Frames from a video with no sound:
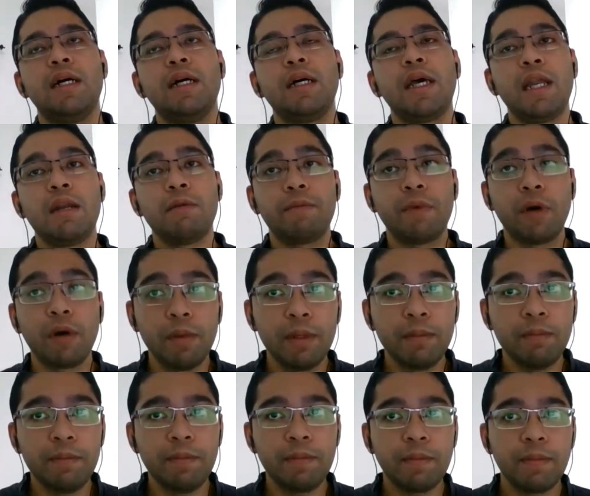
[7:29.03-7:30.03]
So, for
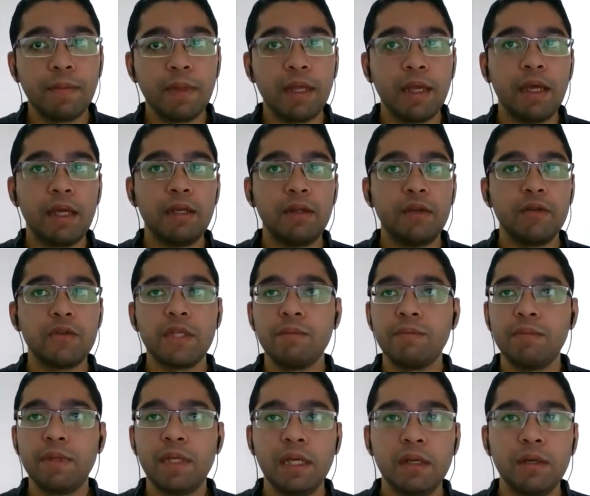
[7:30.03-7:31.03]
example, if you
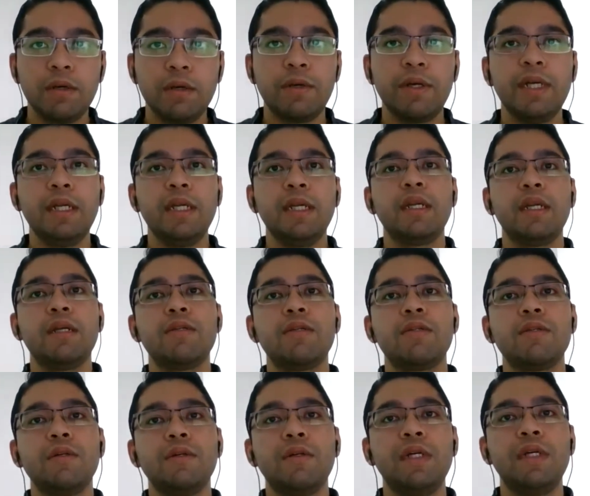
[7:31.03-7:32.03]
know that
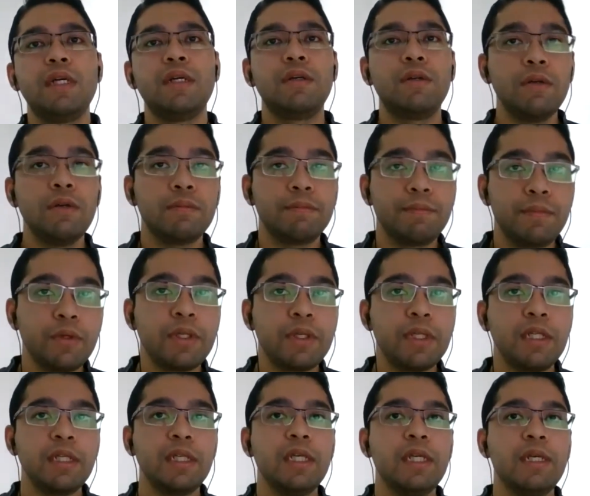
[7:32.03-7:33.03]
design or some
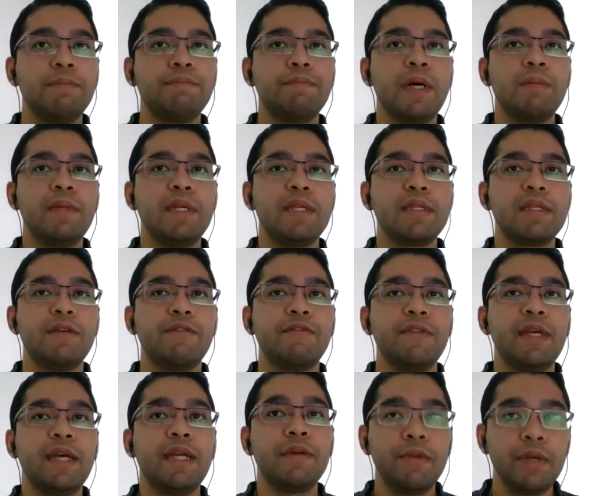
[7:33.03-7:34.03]
product that you're
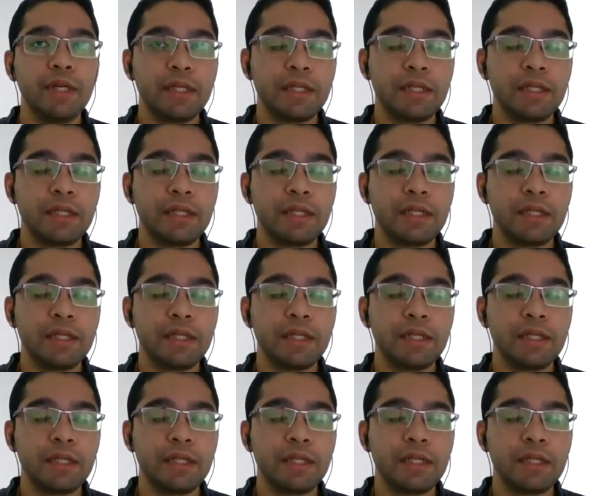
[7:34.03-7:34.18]
selling